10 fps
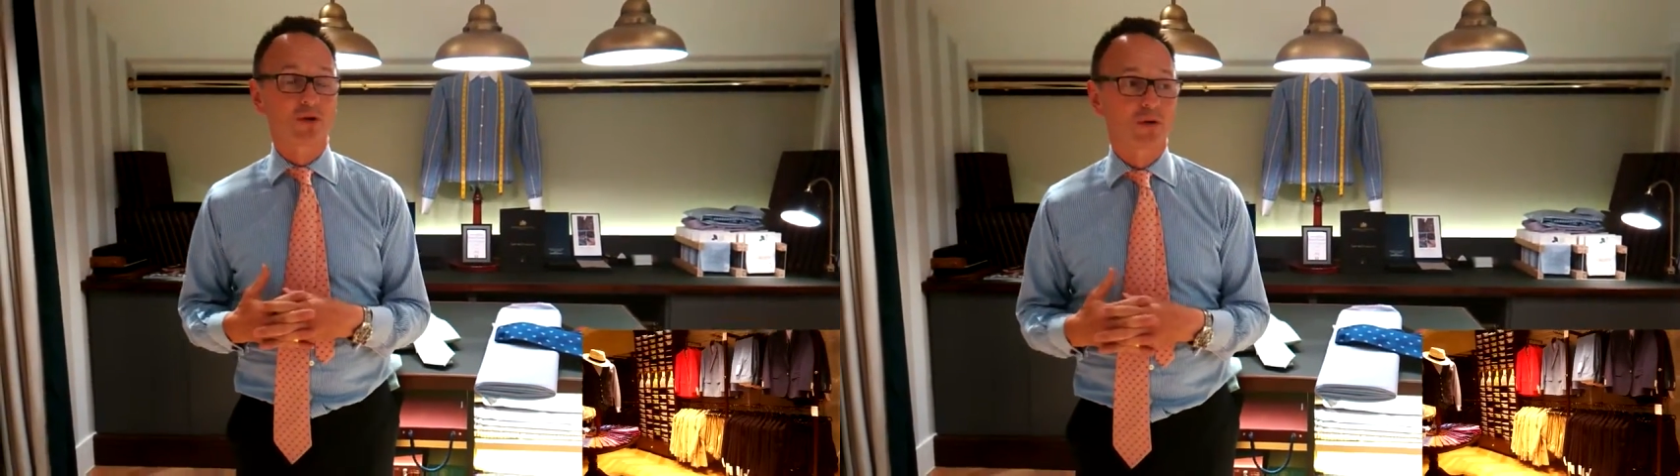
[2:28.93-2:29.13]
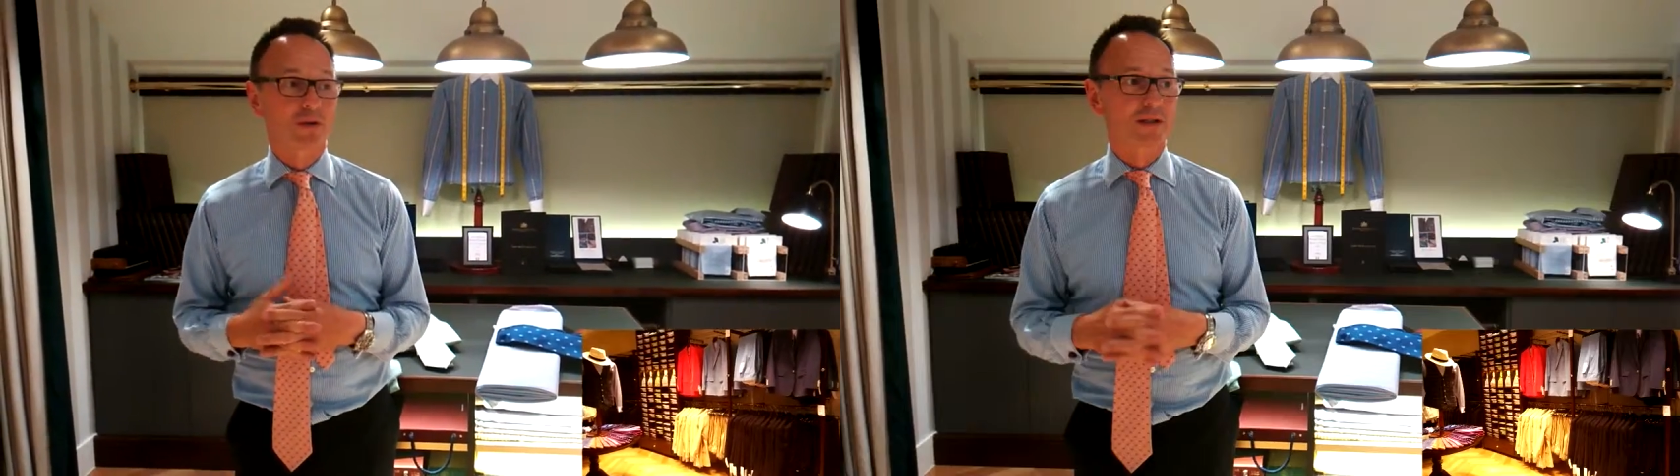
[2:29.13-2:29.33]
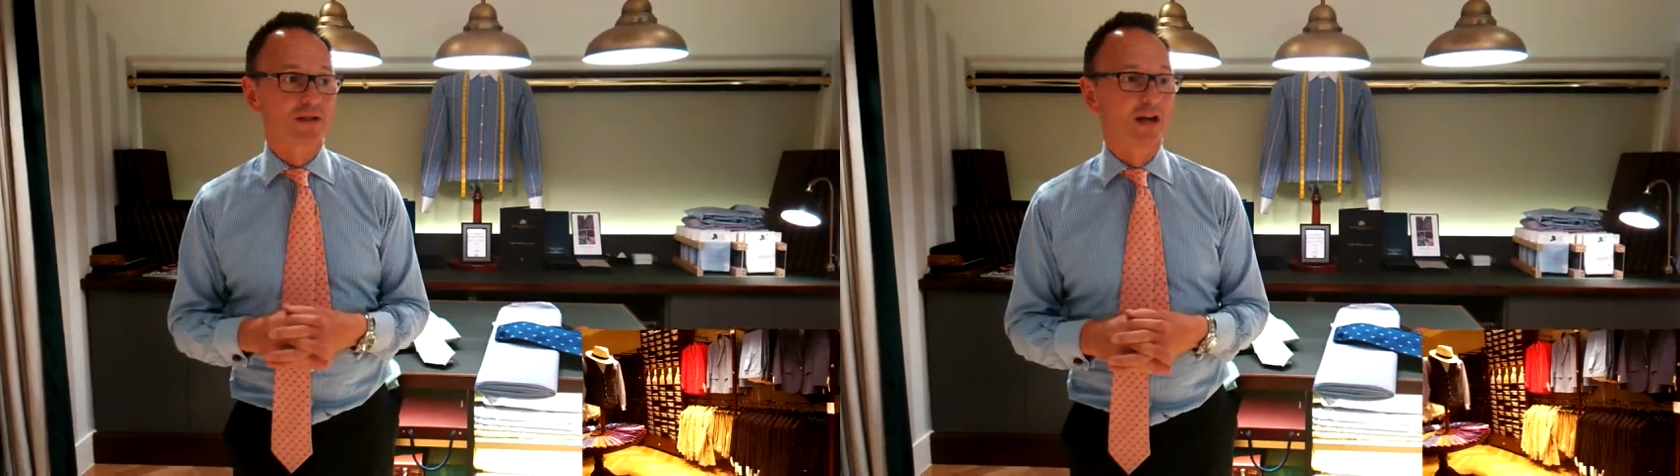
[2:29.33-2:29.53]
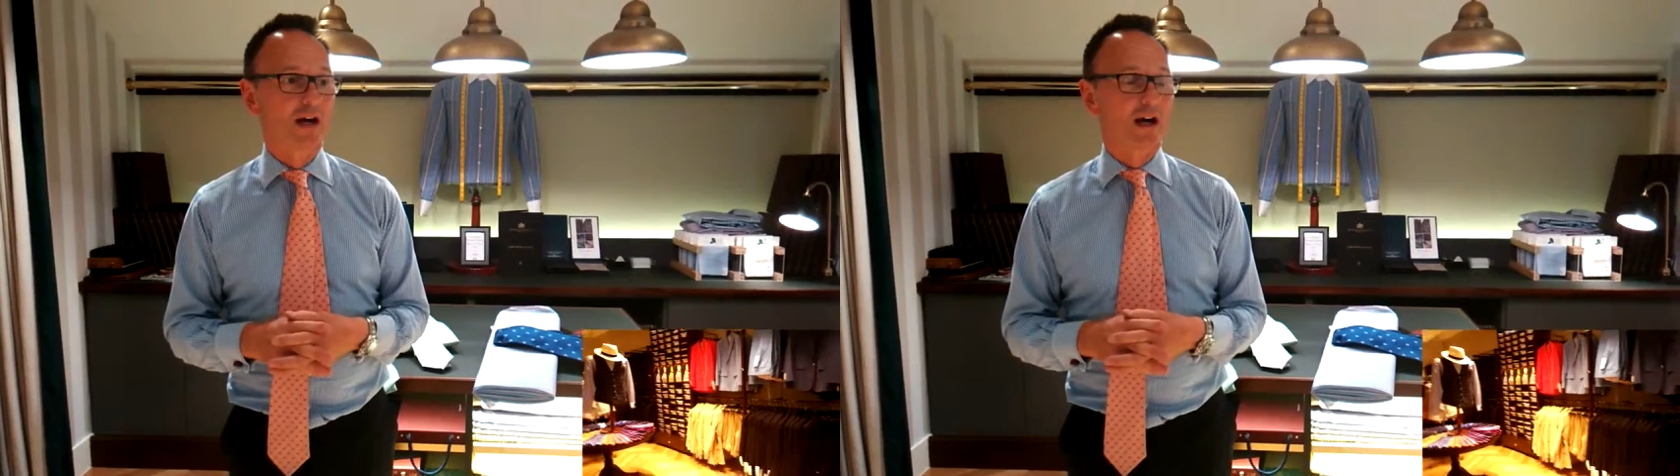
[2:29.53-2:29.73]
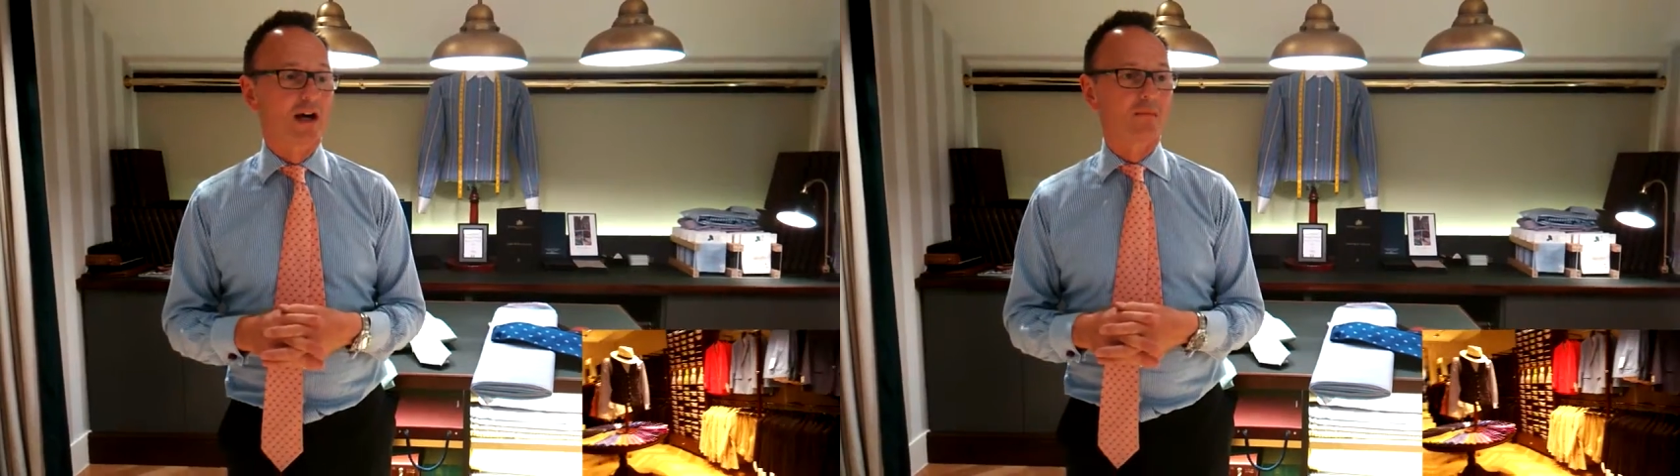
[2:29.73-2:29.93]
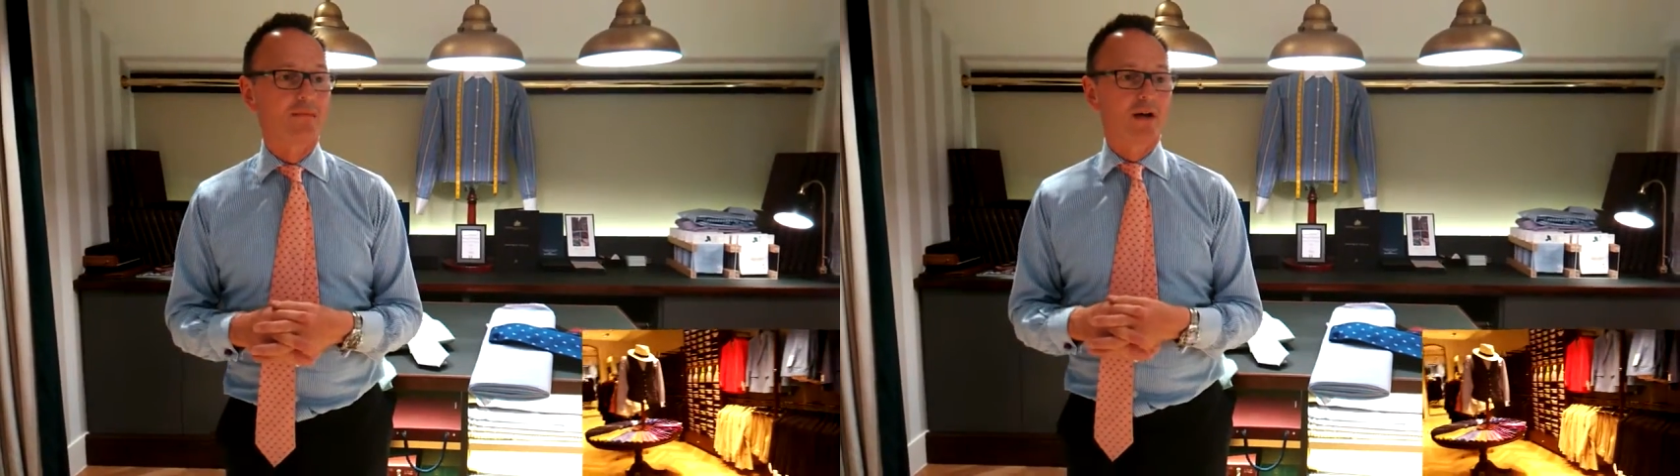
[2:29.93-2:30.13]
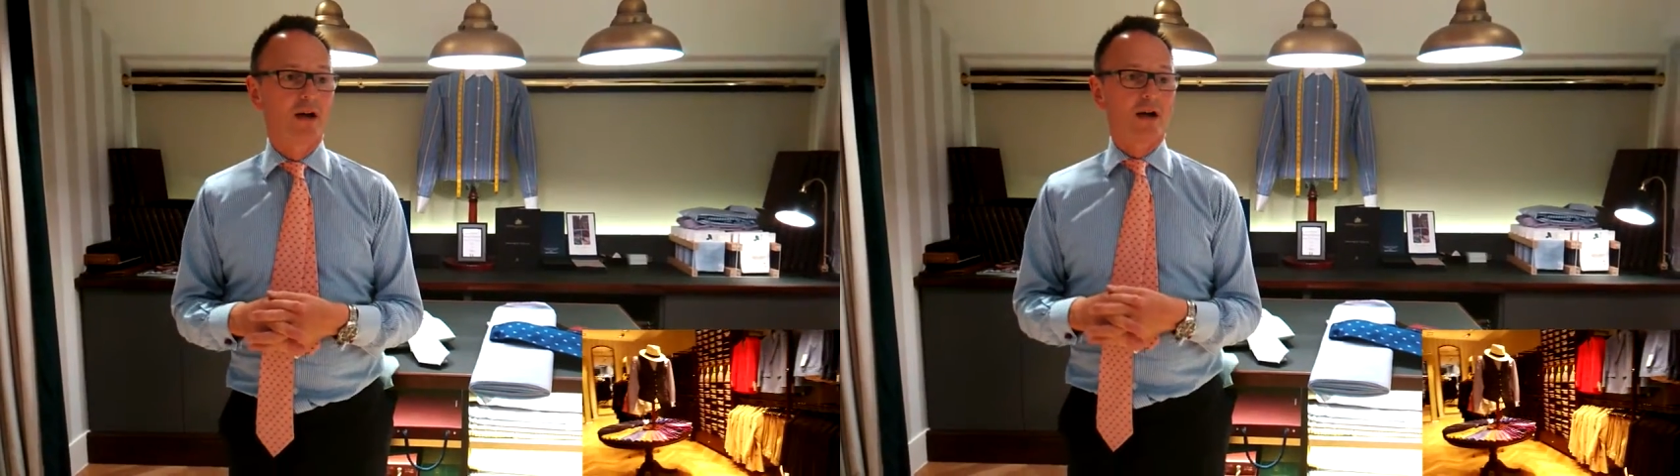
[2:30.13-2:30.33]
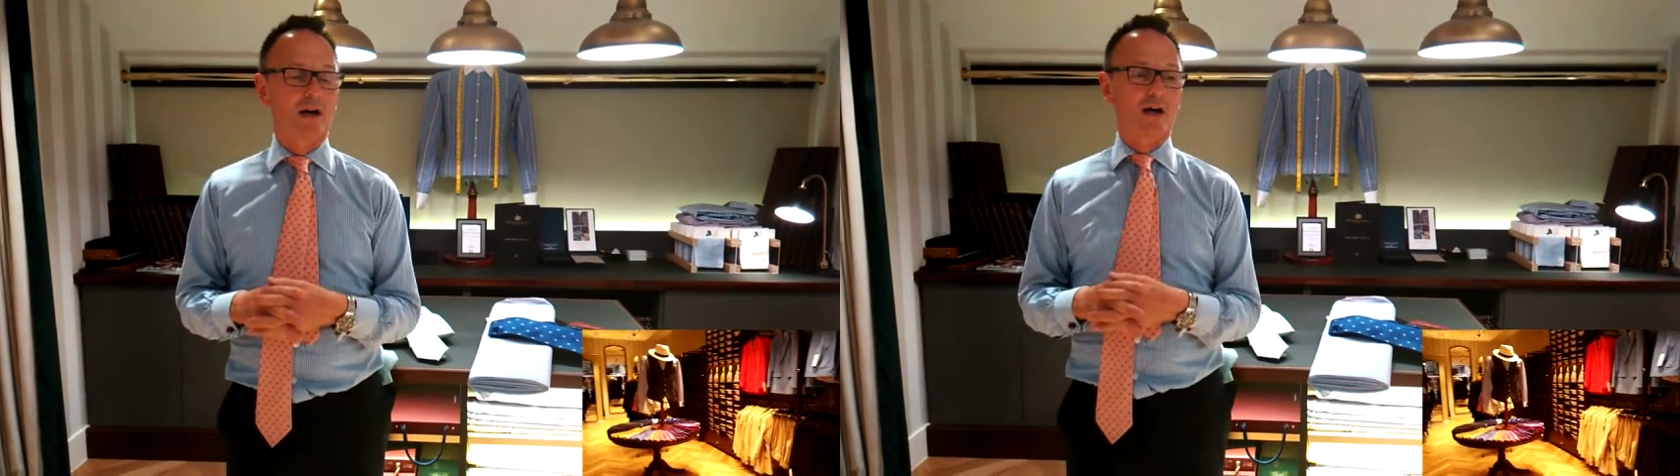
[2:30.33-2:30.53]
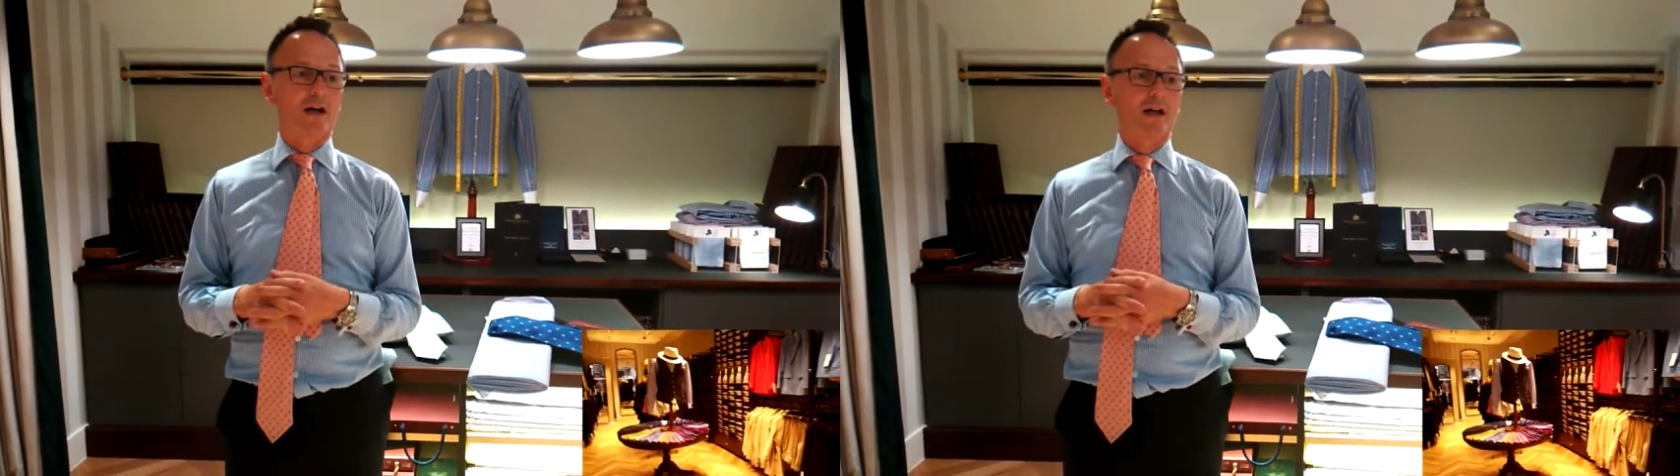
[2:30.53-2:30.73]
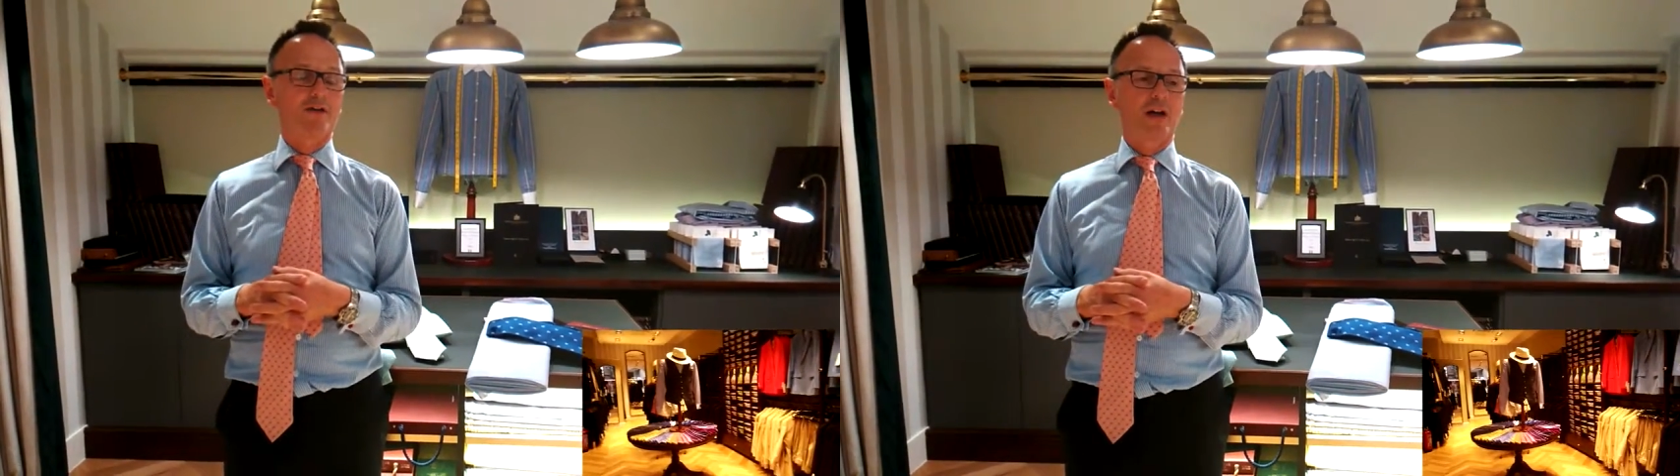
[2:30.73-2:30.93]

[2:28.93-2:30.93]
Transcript: choice. If